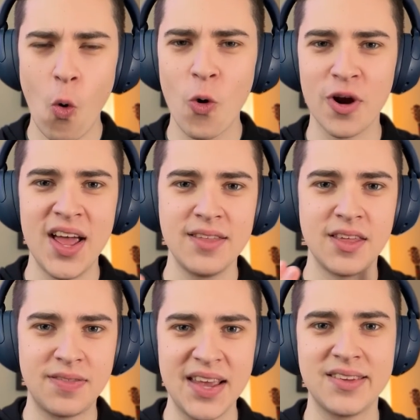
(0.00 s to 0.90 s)
or
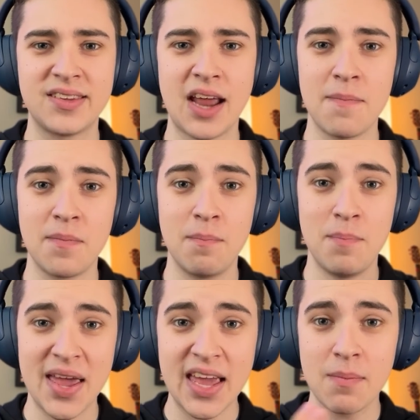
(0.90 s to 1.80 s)
the things that I'm
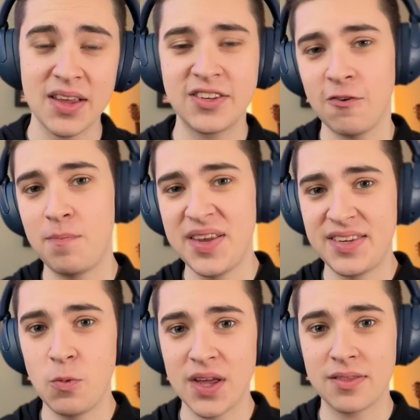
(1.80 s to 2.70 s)
making myself
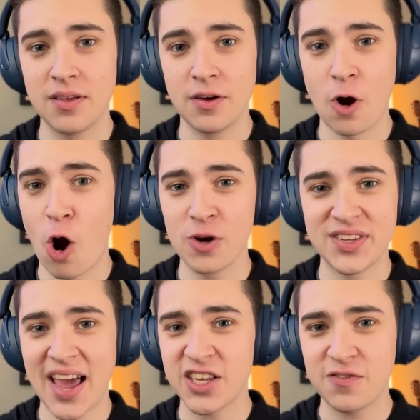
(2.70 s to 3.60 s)
busy with
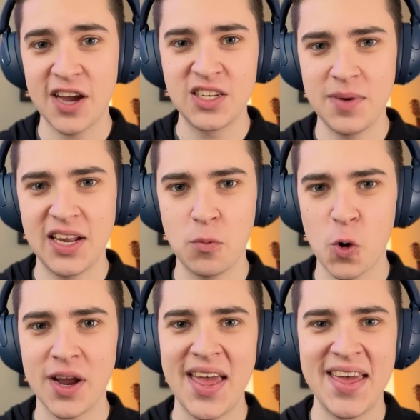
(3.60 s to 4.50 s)
aren't satisfying to me
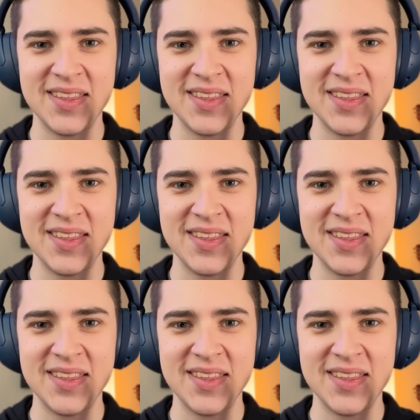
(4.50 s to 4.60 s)
anymore,